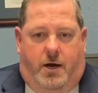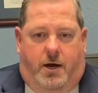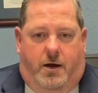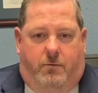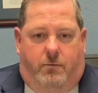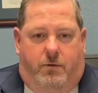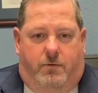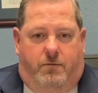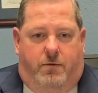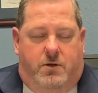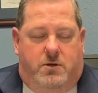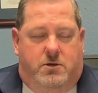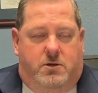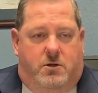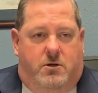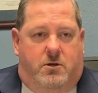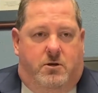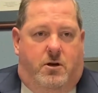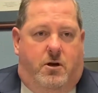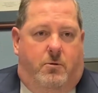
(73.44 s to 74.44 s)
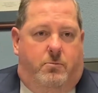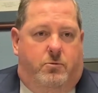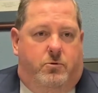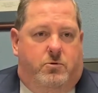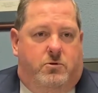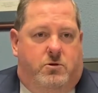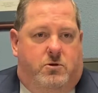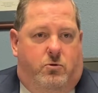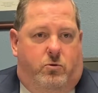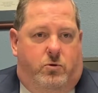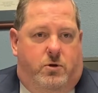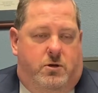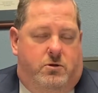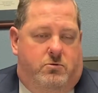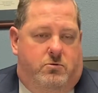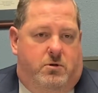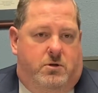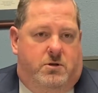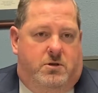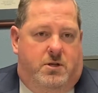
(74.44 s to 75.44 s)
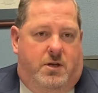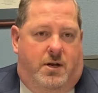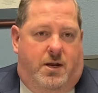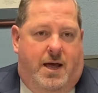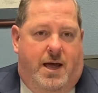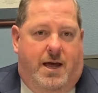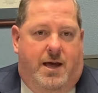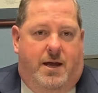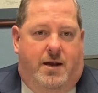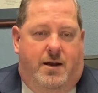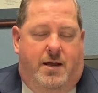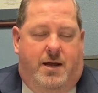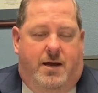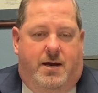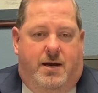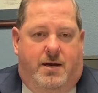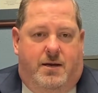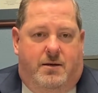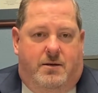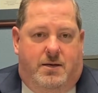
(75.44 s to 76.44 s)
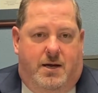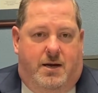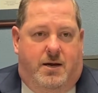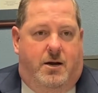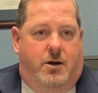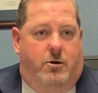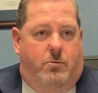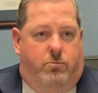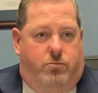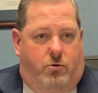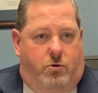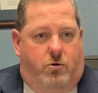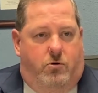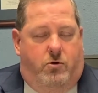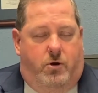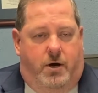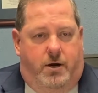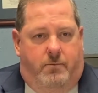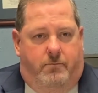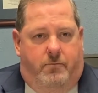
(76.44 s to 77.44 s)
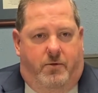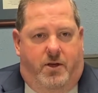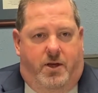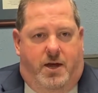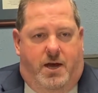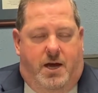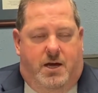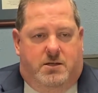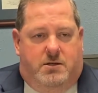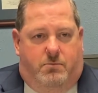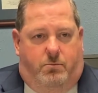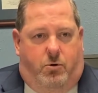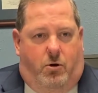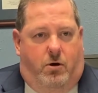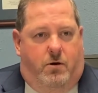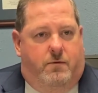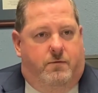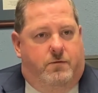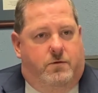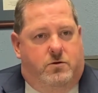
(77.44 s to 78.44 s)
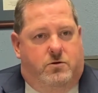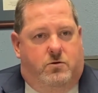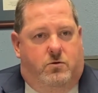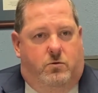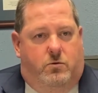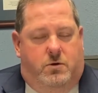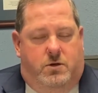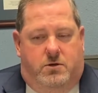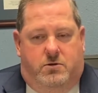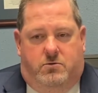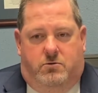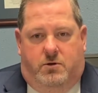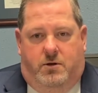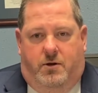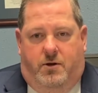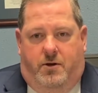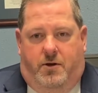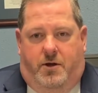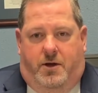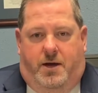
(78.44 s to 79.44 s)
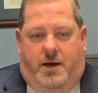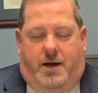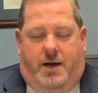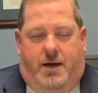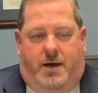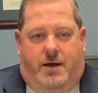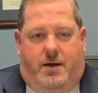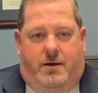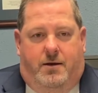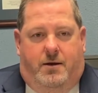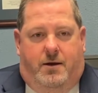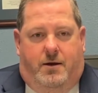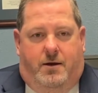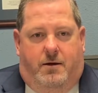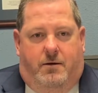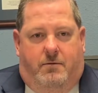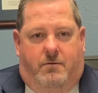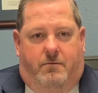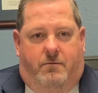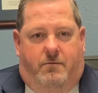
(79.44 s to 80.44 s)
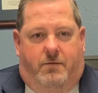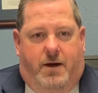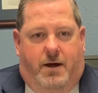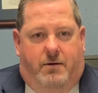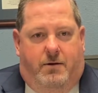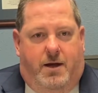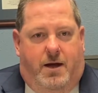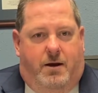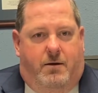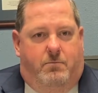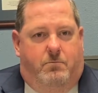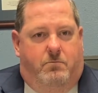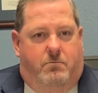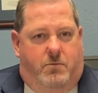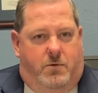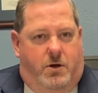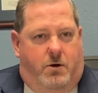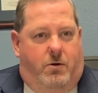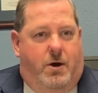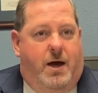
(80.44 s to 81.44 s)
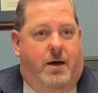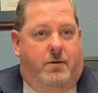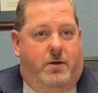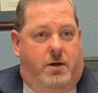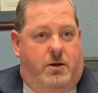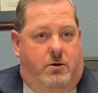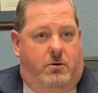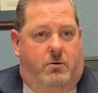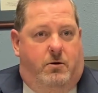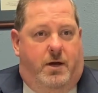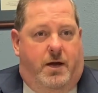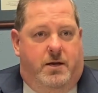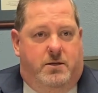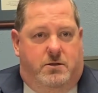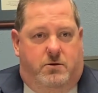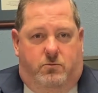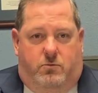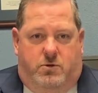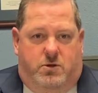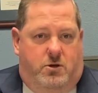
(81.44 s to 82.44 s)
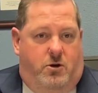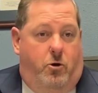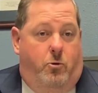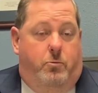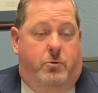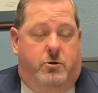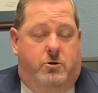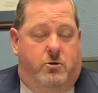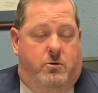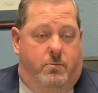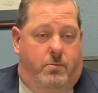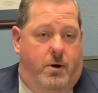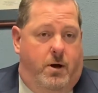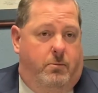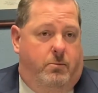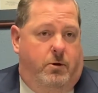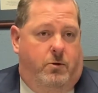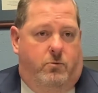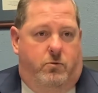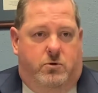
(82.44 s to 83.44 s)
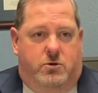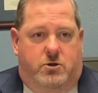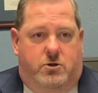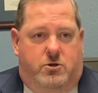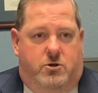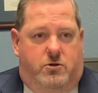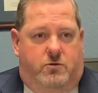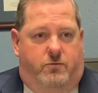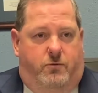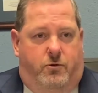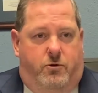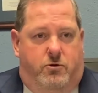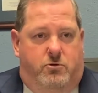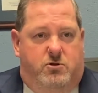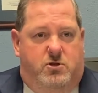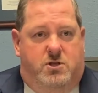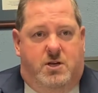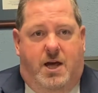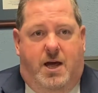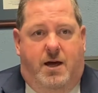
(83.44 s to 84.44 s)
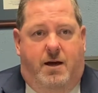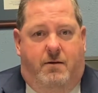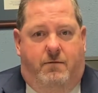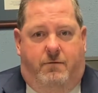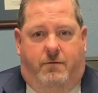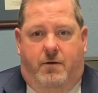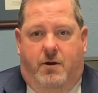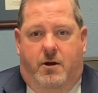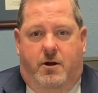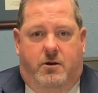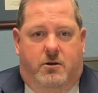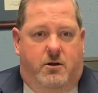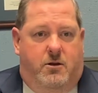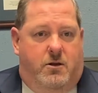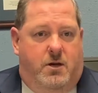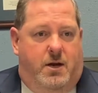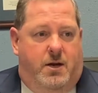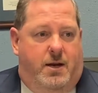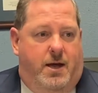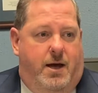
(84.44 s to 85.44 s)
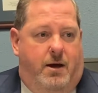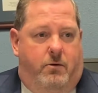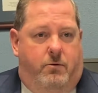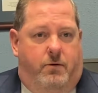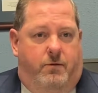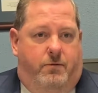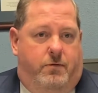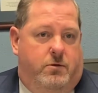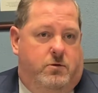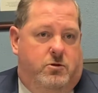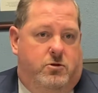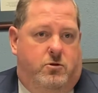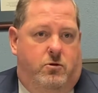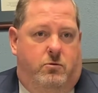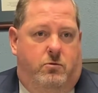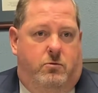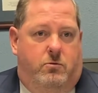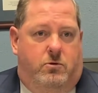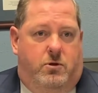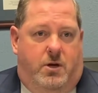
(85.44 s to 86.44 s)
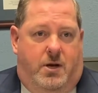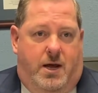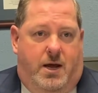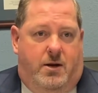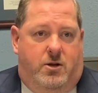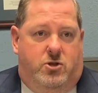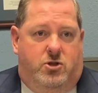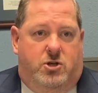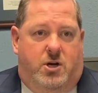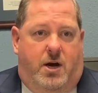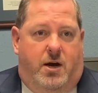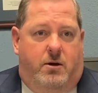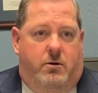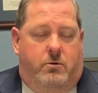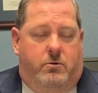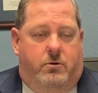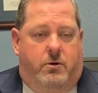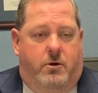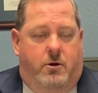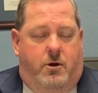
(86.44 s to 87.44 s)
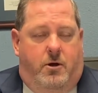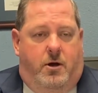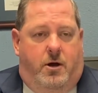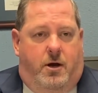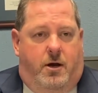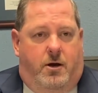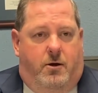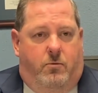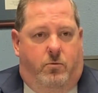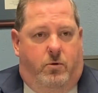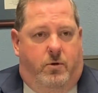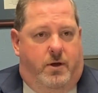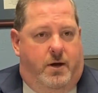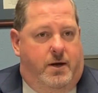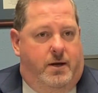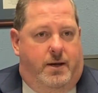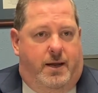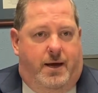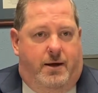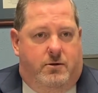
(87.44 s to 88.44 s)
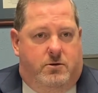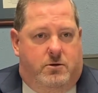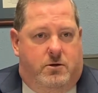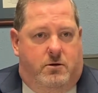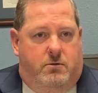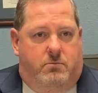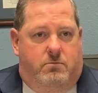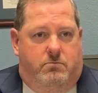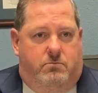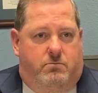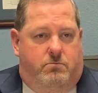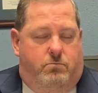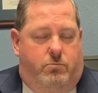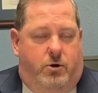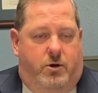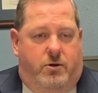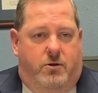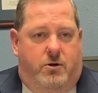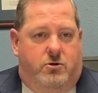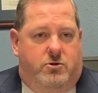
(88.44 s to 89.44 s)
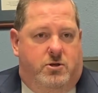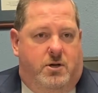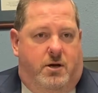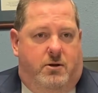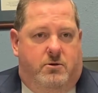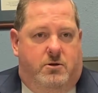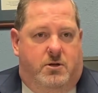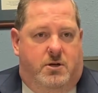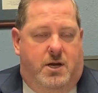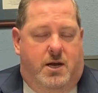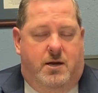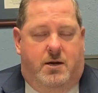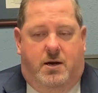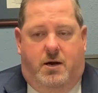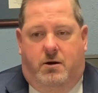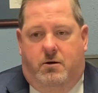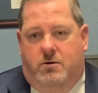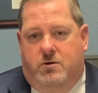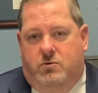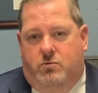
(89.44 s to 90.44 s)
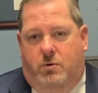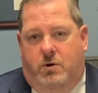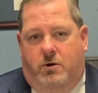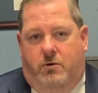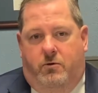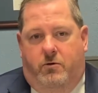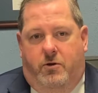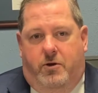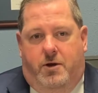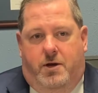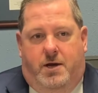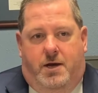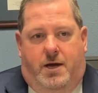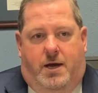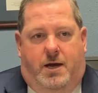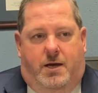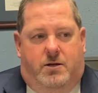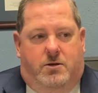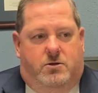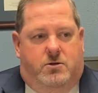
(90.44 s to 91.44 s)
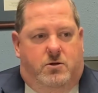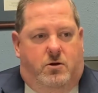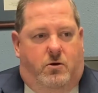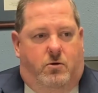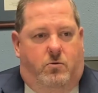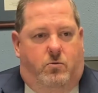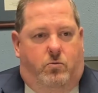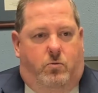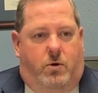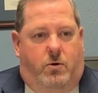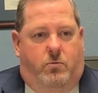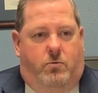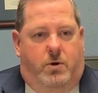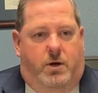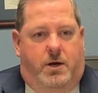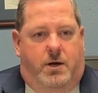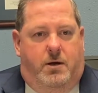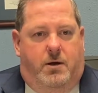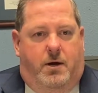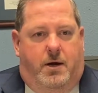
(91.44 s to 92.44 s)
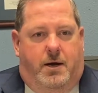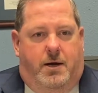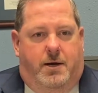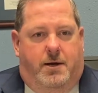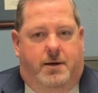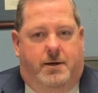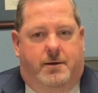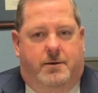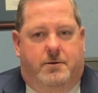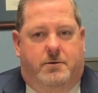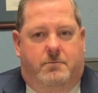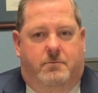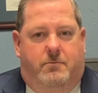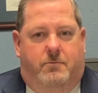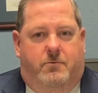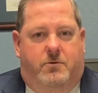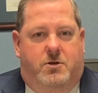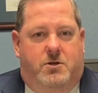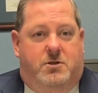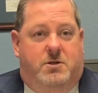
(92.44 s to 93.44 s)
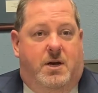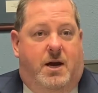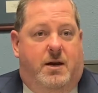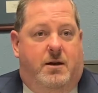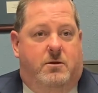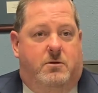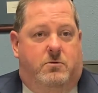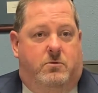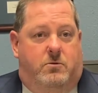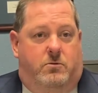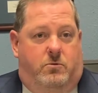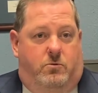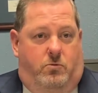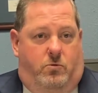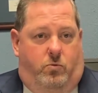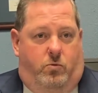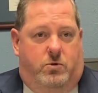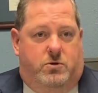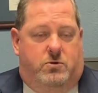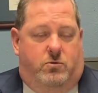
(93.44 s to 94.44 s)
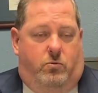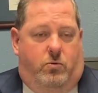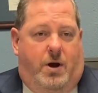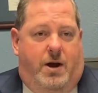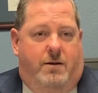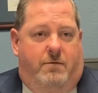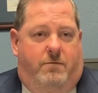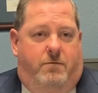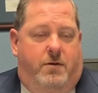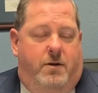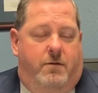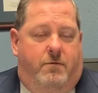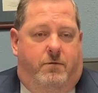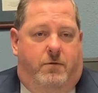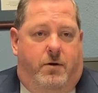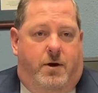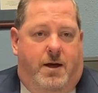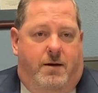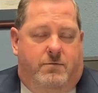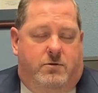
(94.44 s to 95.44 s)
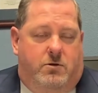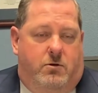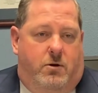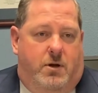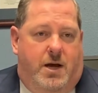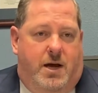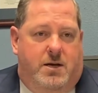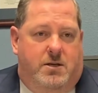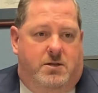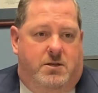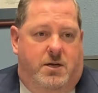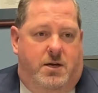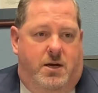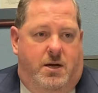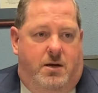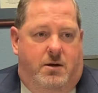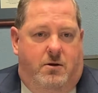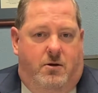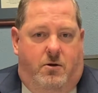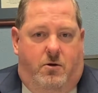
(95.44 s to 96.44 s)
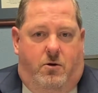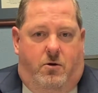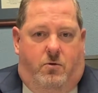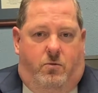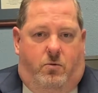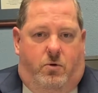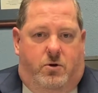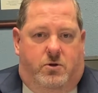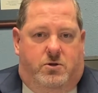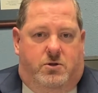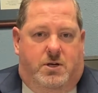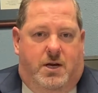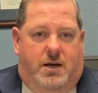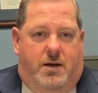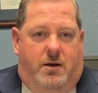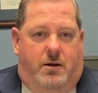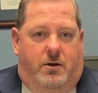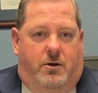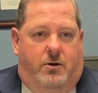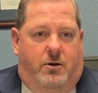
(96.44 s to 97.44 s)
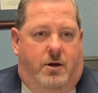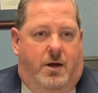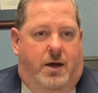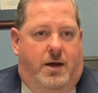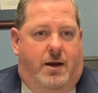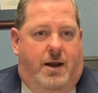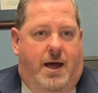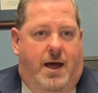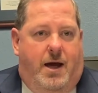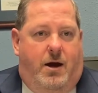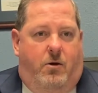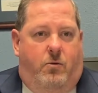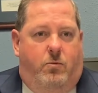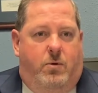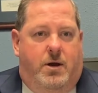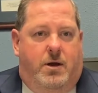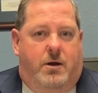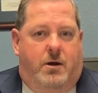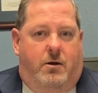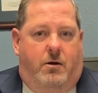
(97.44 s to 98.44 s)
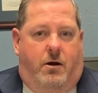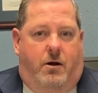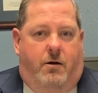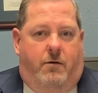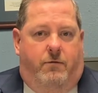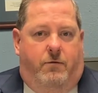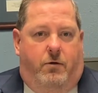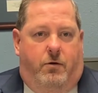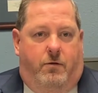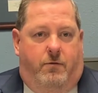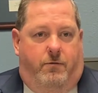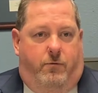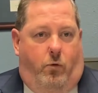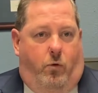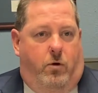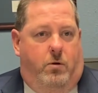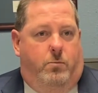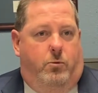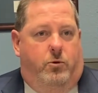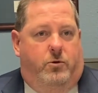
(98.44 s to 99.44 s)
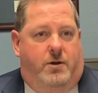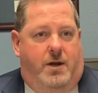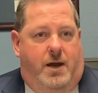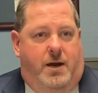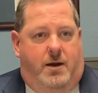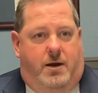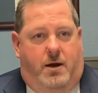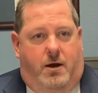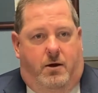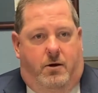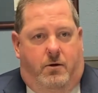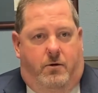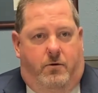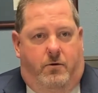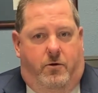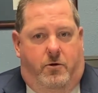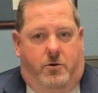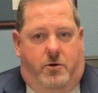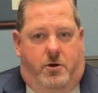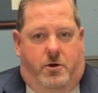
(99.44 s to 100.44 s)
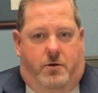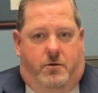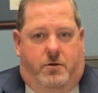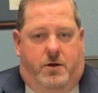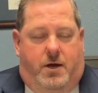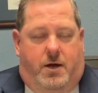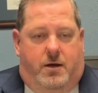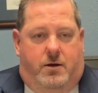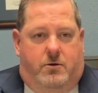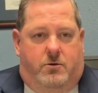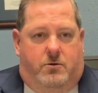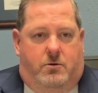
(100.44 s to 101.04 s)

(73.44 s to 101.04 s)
We visited a couple of school districts that had a daycare program as a part of the school district, and found out, how they utilize it. Was it open to the public? Was it just for their staff? Did they allow, if a student that had a child, were they allowed to bring their child to daycare as well? And so what we decided was a right fit for Navasota ISD was taking a look at how we can offer affordable daycare that,